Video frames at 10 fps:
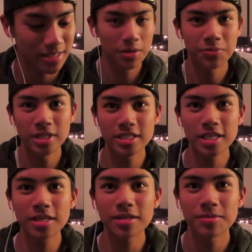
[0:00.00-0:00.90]
On
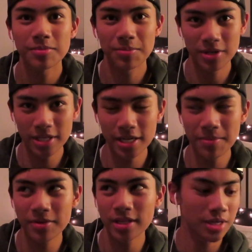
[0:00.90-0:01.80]
Wednesday, my brother
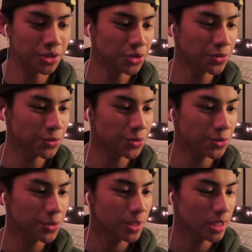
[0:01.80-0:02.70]
gave me a
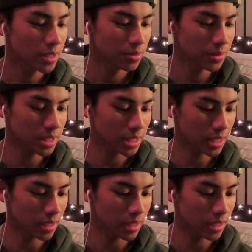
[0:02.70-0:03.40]
new, what's it